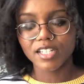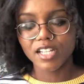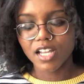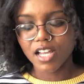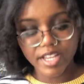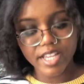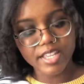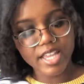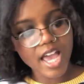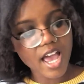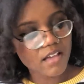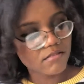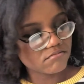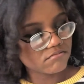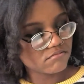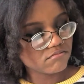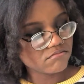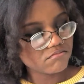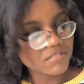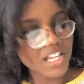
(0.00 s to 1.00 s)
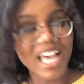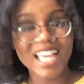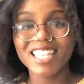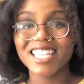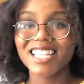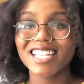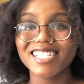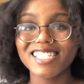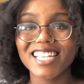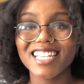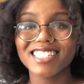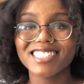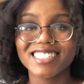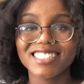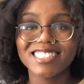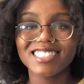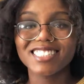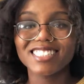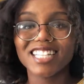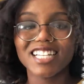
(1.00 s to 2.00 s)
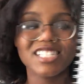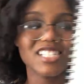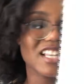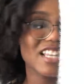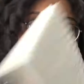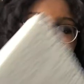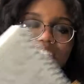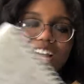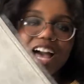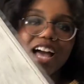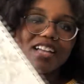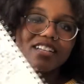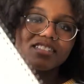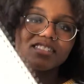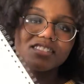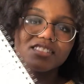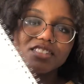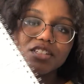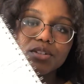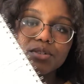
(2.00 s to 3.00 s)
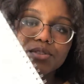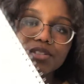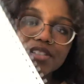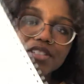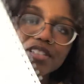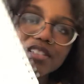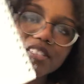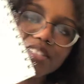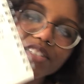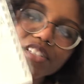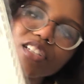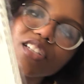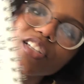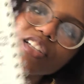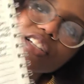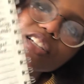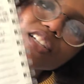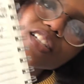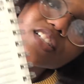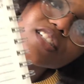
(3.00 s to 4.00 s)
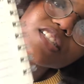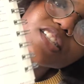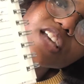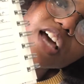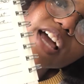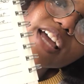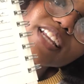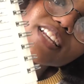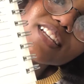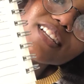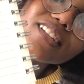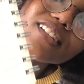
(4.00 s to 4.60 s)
But yeah, I think that's it. That's all I've got. Notes done.